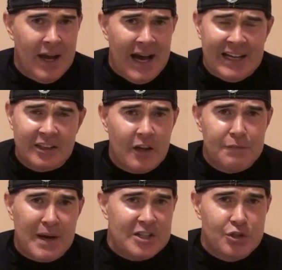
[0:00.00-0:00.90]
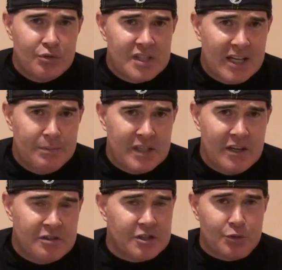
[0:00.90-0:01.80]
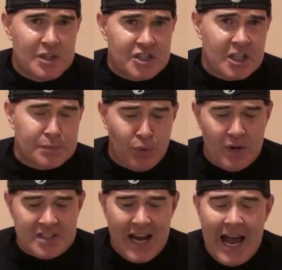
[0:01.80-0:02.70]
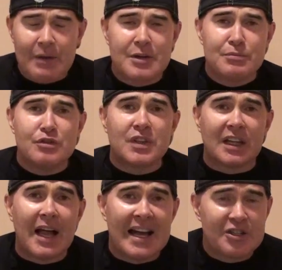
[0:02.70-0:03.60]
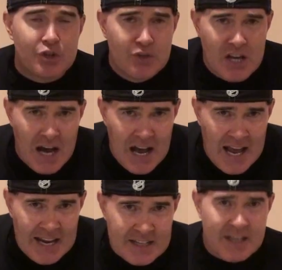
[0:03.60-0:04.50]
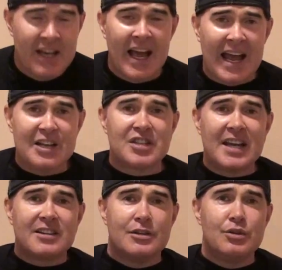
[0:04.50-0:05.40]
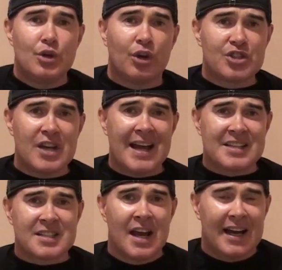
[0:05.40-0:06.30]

I love my two team teasers with six points. I would move the line to nine and take the New York Jets.